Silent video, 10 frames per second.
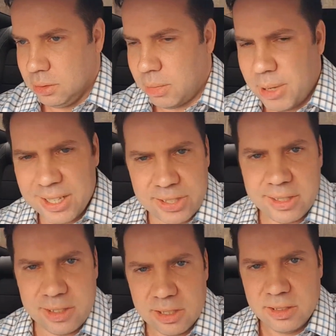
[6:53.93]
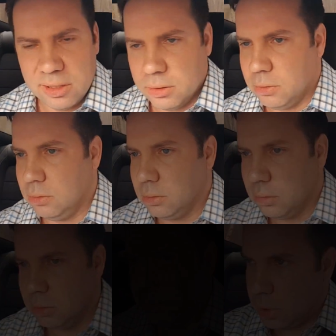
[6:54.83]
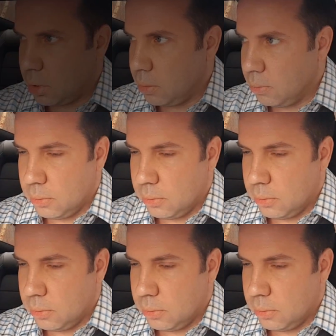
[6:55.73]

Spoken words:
Am I making sense? Okay.